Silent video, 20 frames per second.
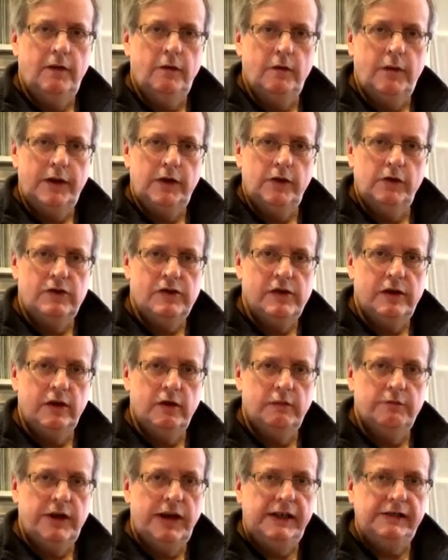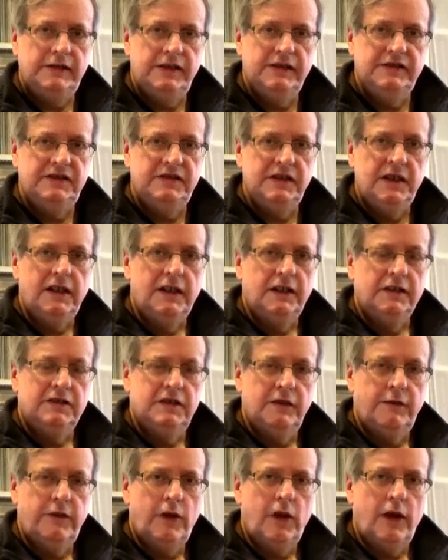when you're doing a practice,
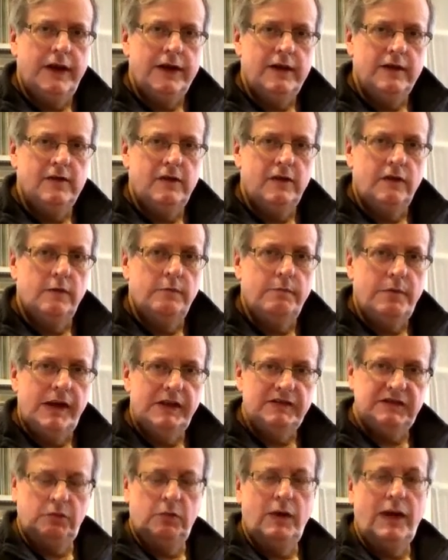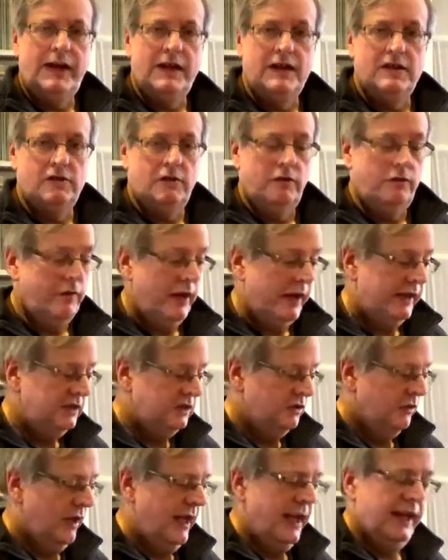to find the best way to
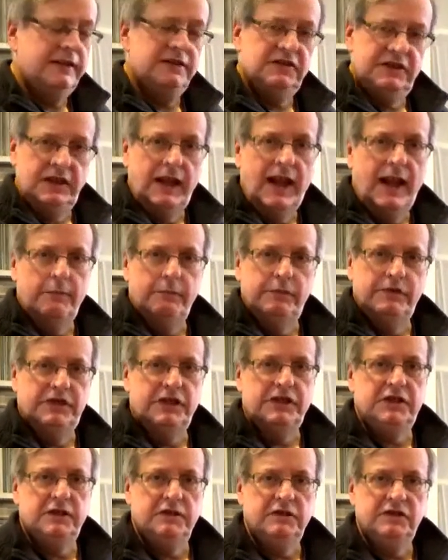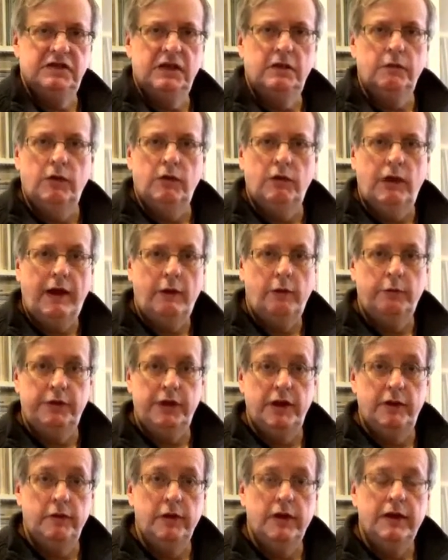arrange your hands in hand positions that will
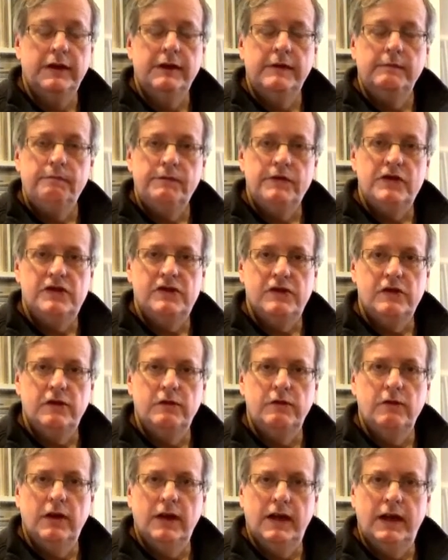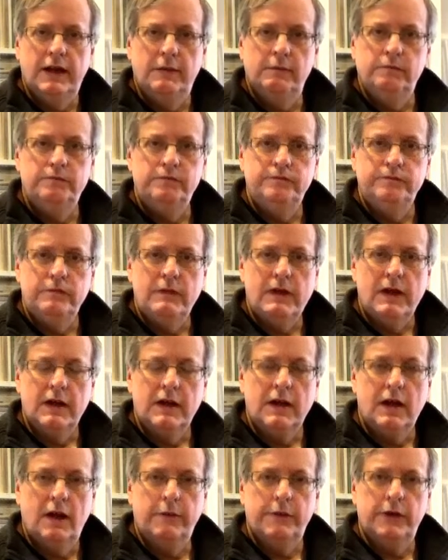help you to
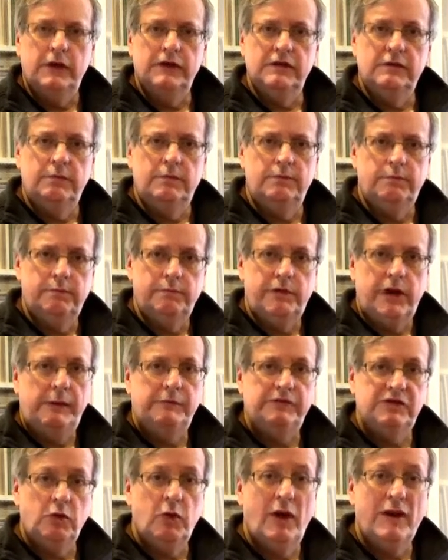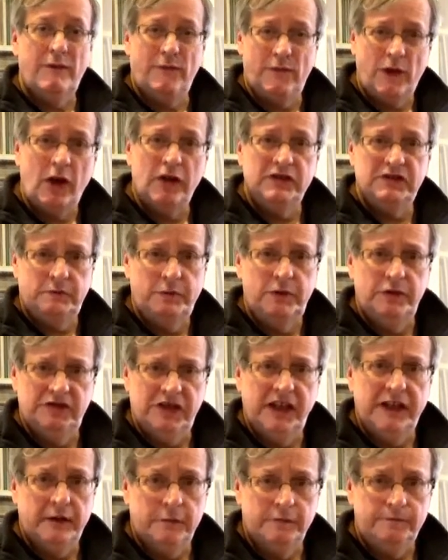cover perhaps quite fast
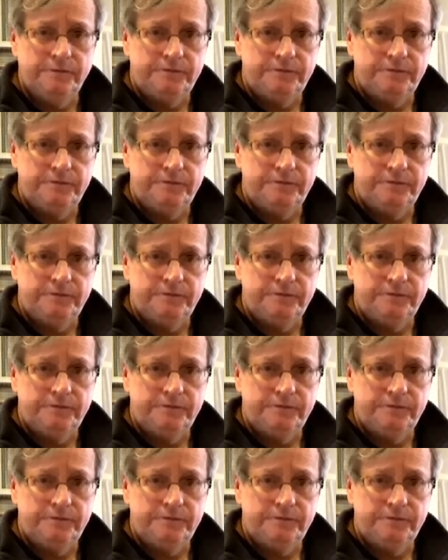music